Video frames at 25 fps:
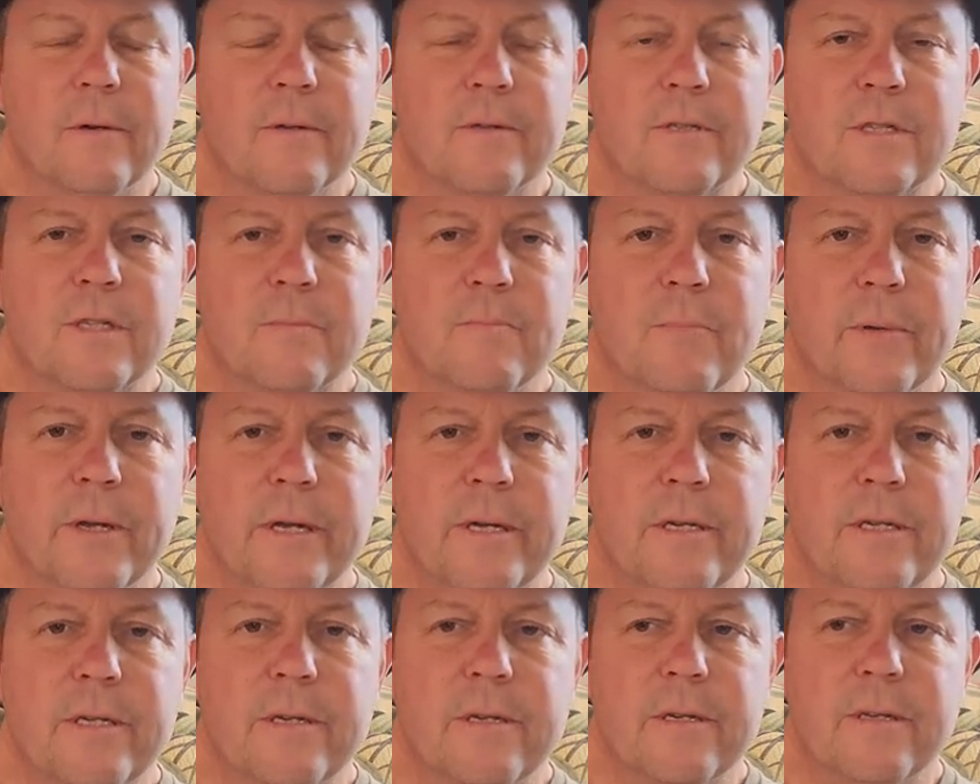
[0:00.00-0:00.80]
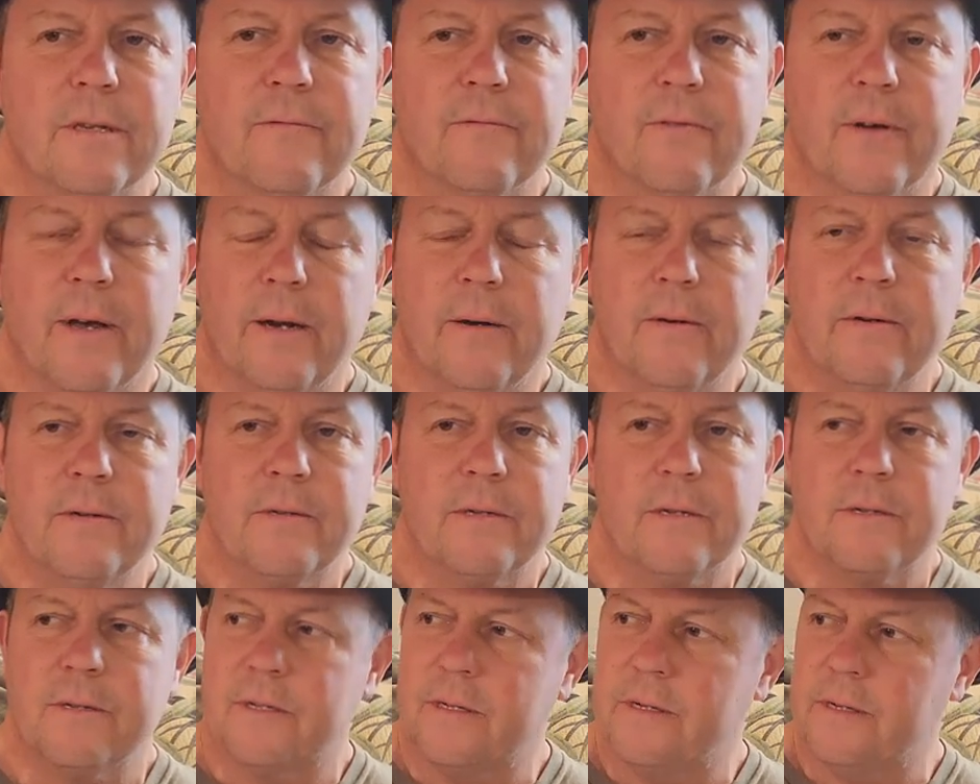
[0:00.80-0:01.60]
a speech to the
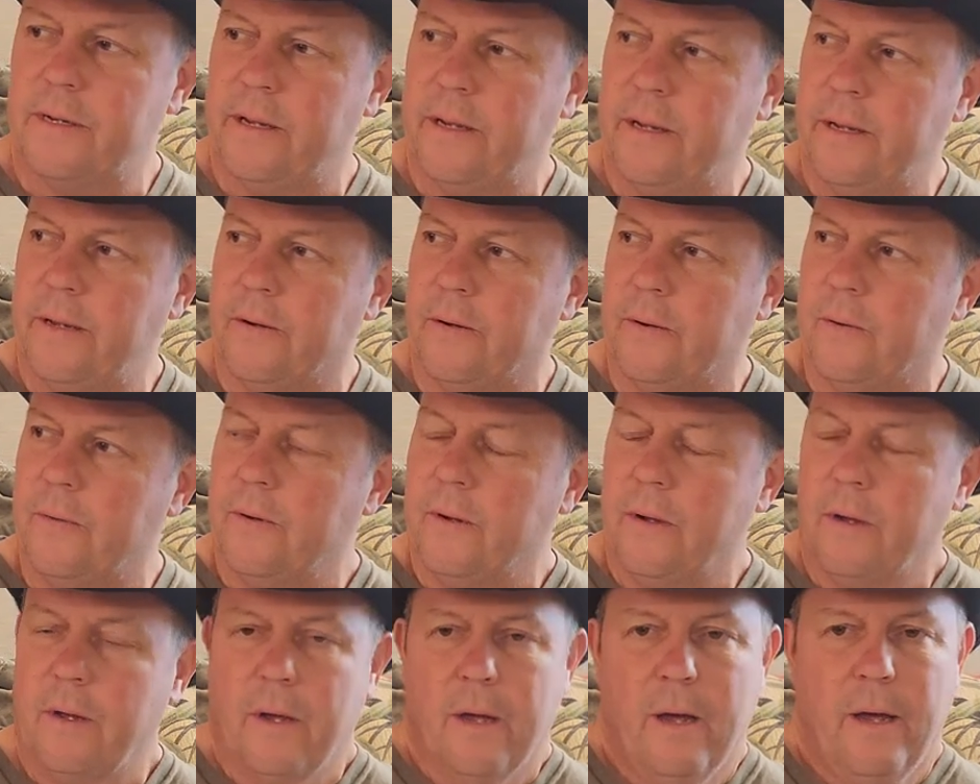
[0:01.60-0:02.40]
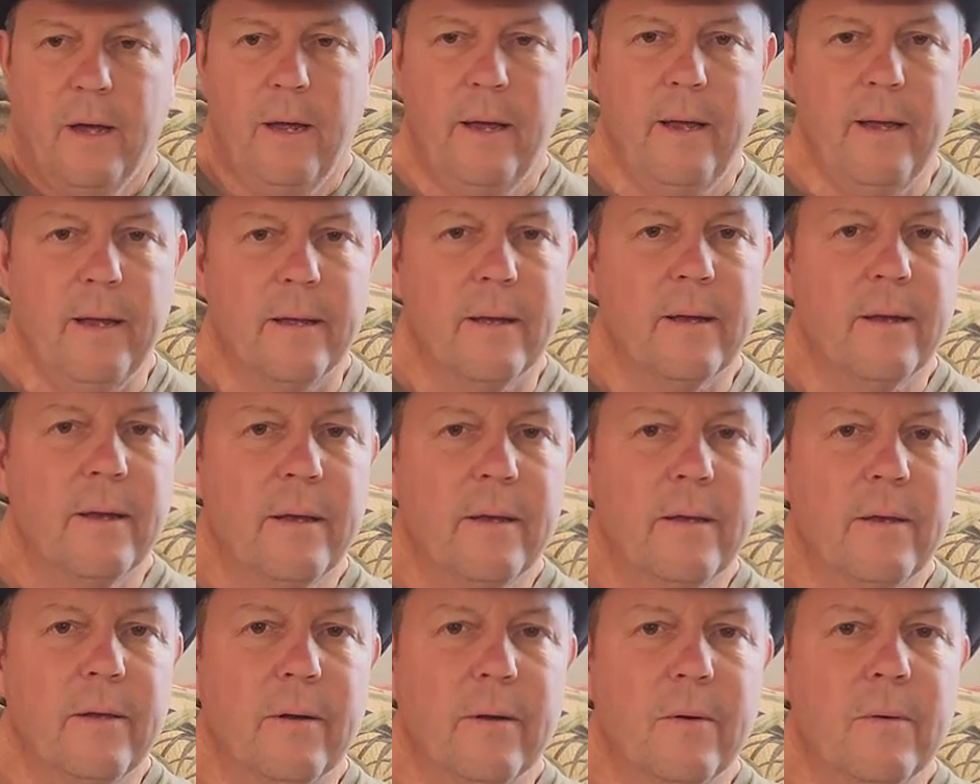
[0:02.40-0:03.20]
veterans and say, you know, hey,
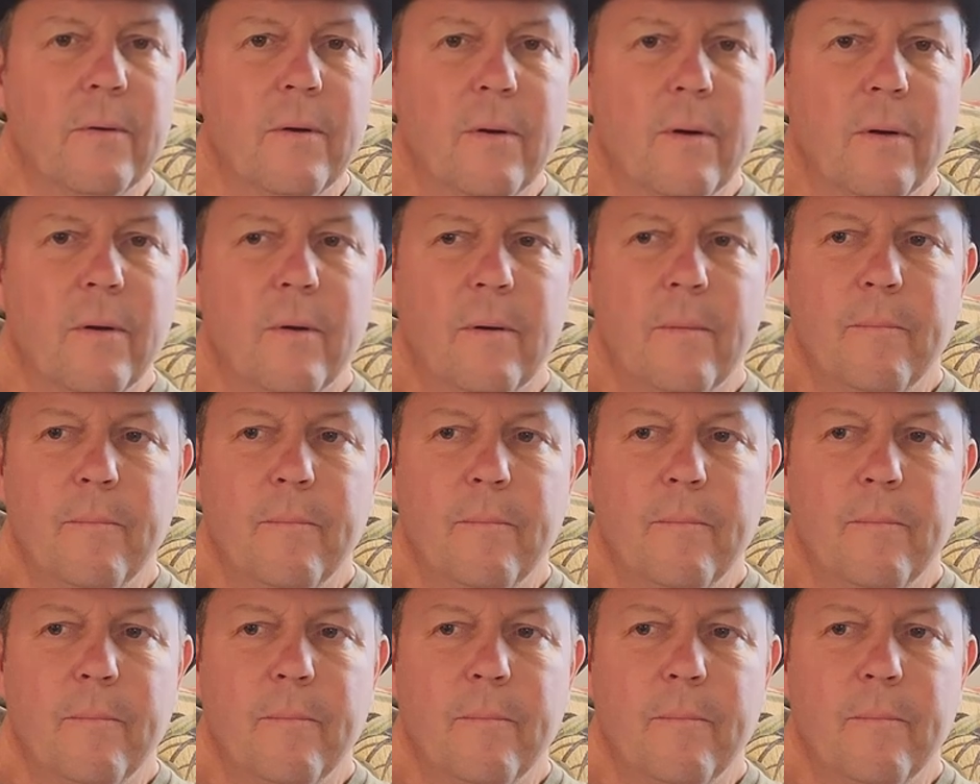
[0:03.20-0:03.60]
you know,